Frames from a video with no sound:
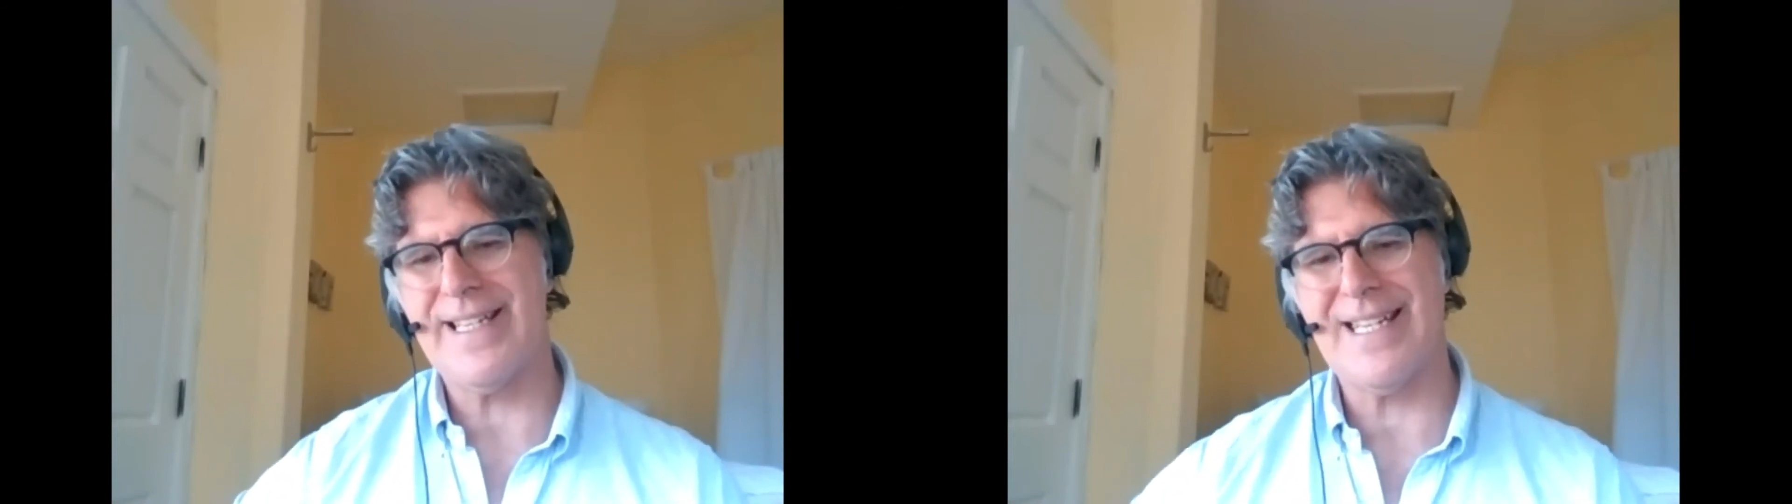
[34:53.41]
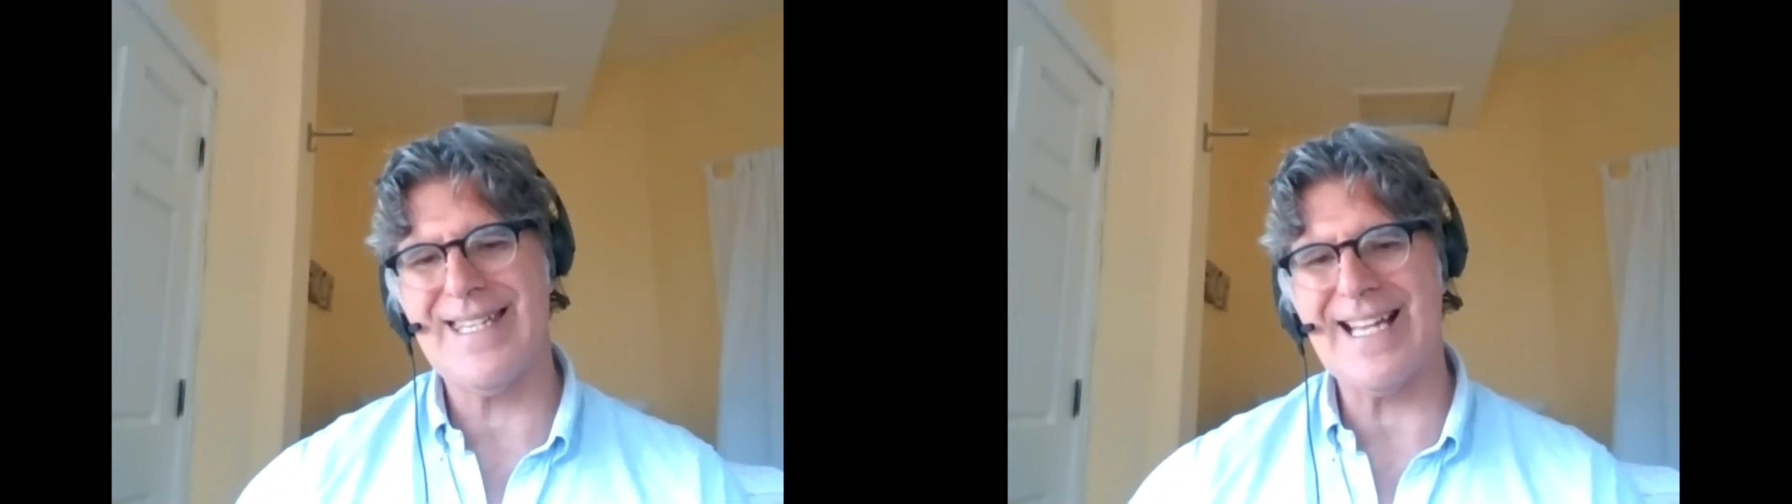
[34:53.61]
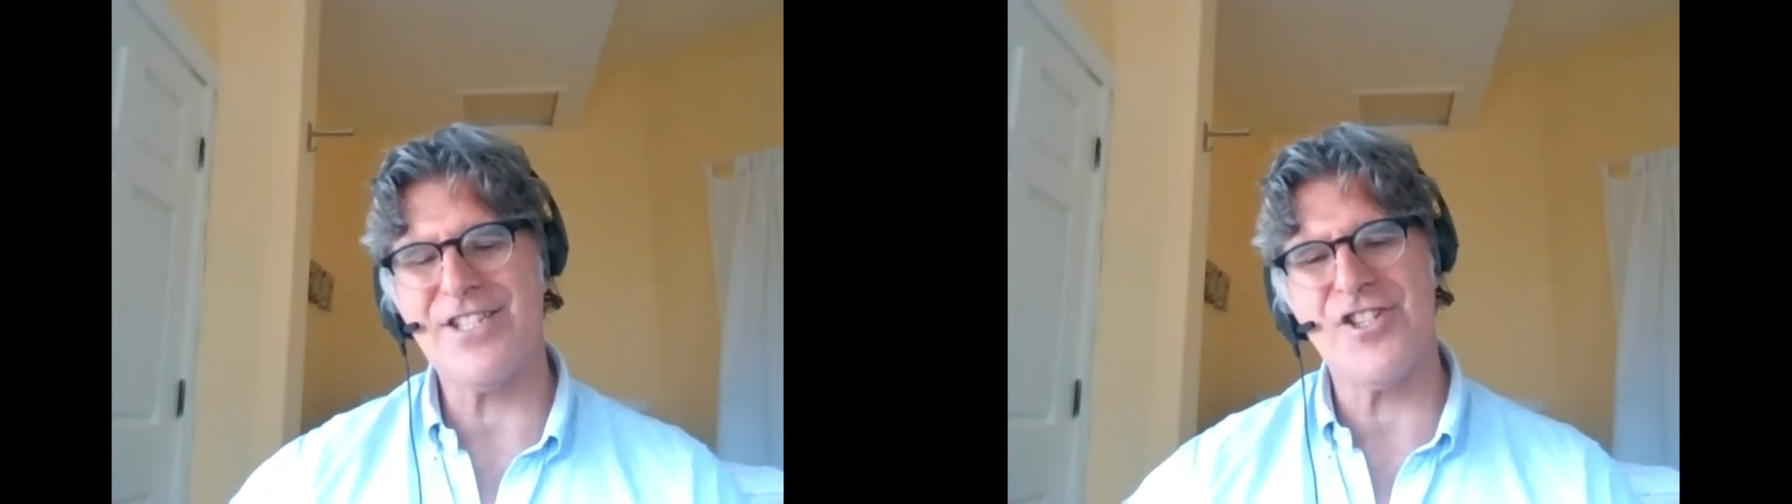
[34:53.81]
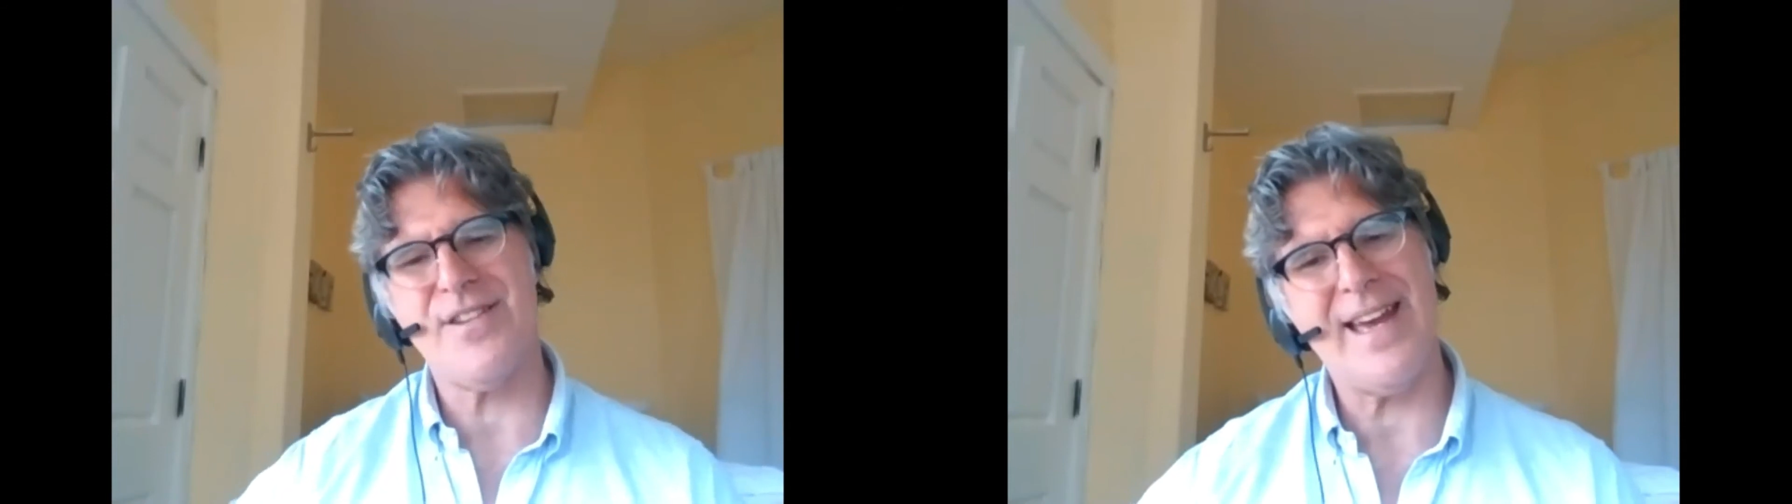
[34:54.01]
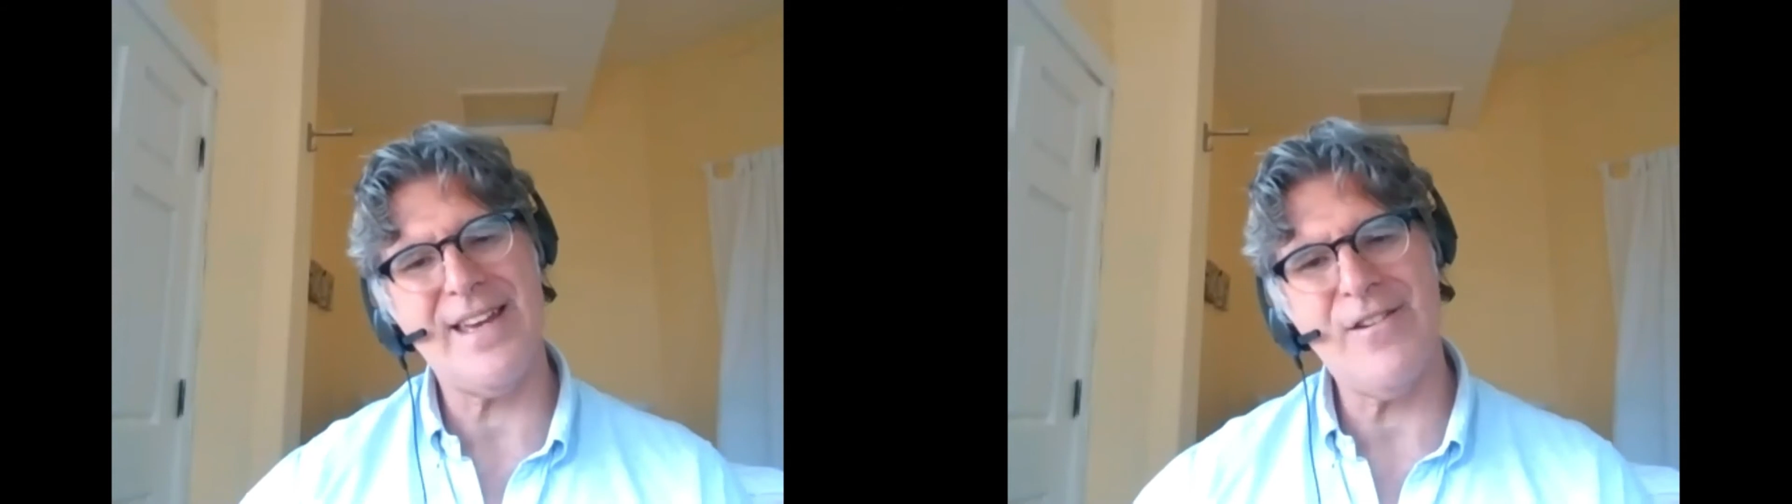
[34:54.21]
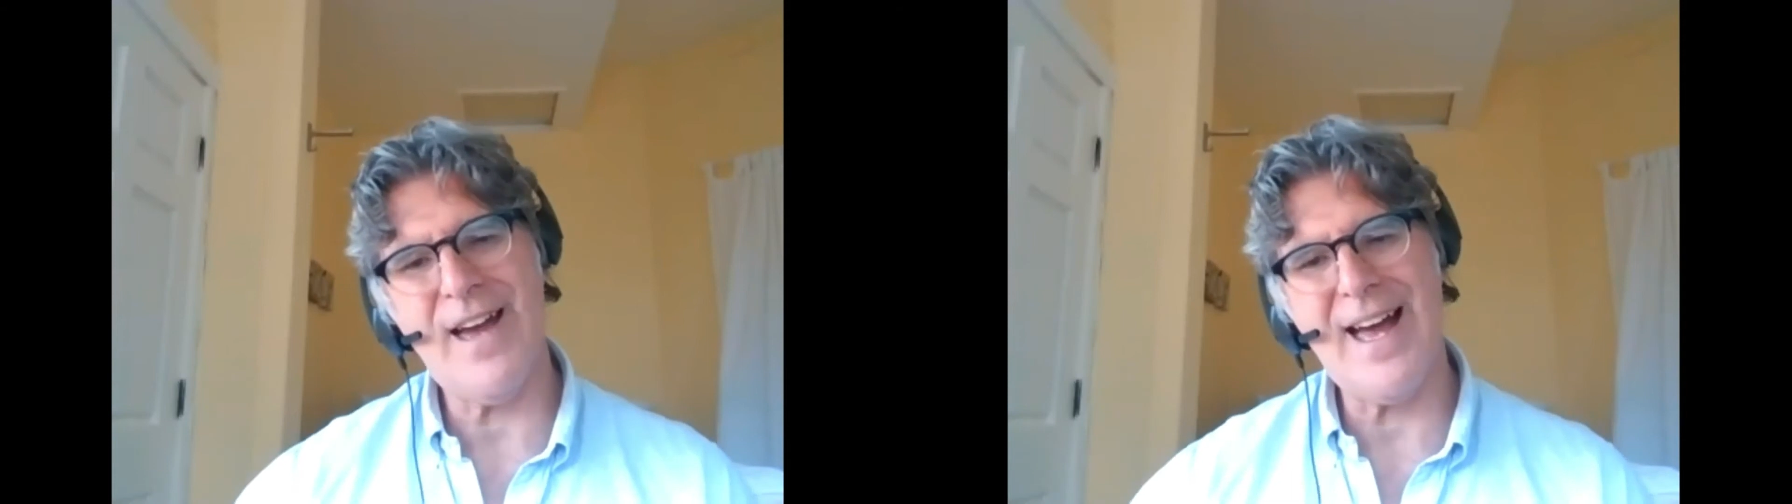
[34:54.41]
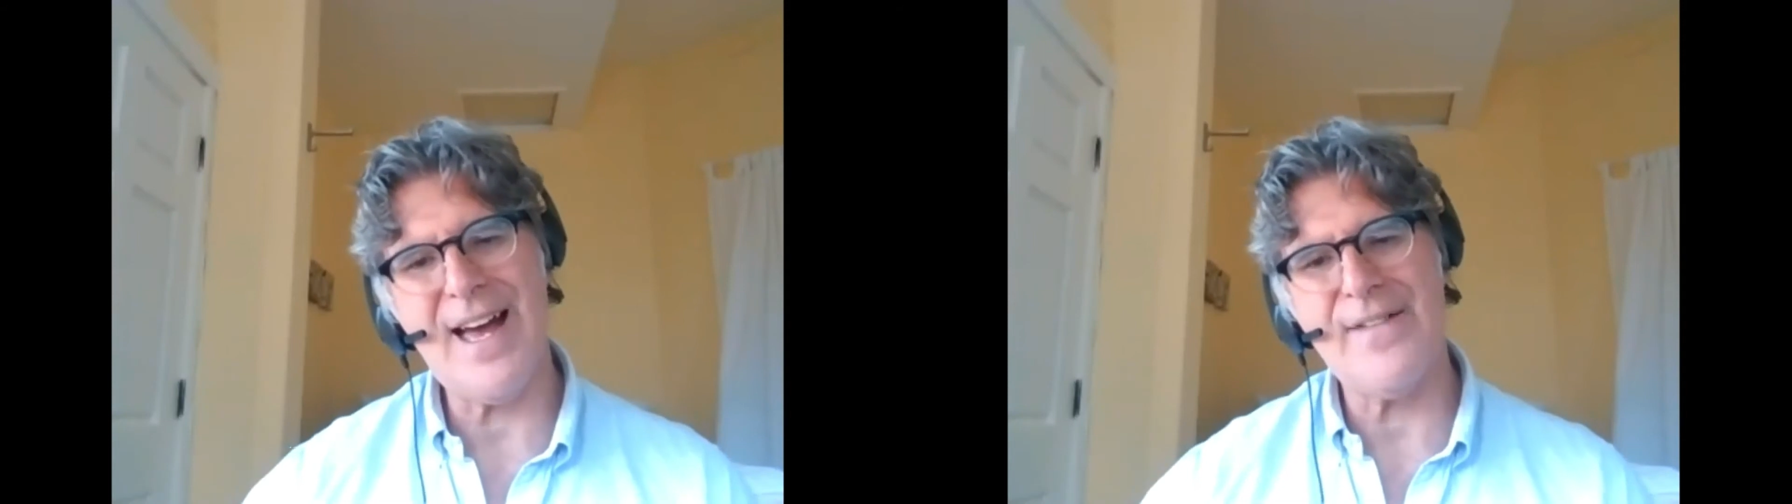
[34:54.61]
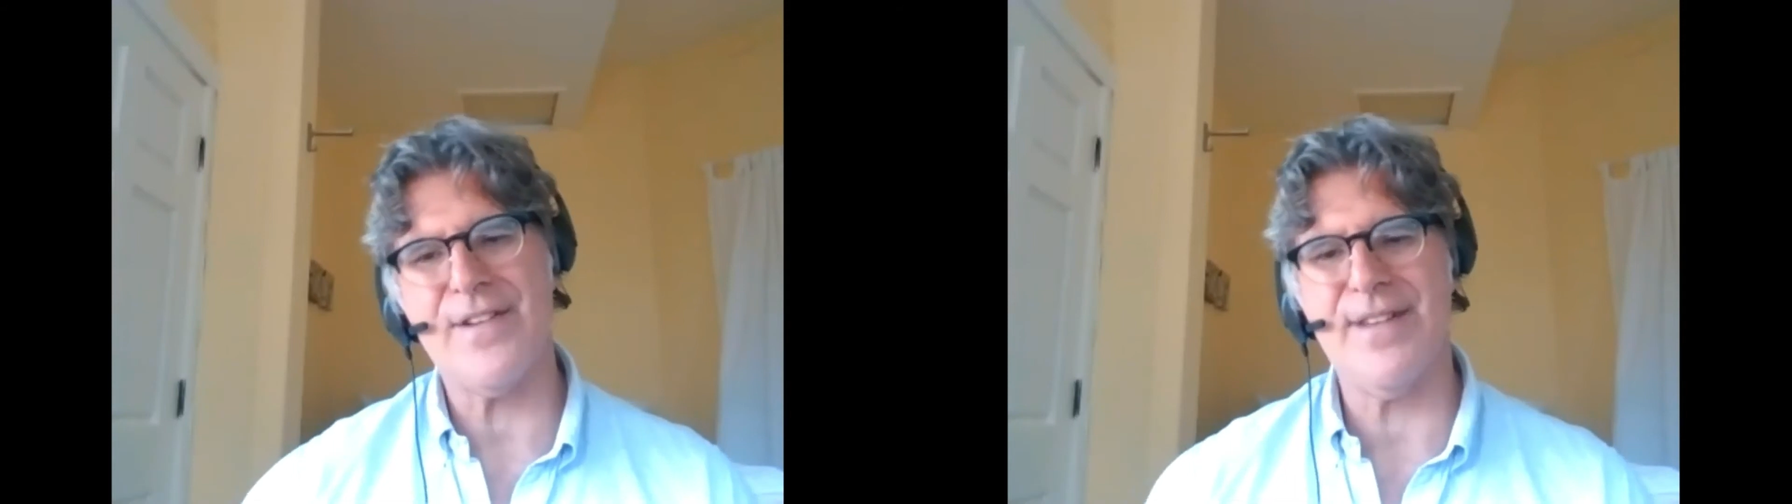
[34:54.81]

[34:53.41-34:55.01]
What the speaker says: connection that you have,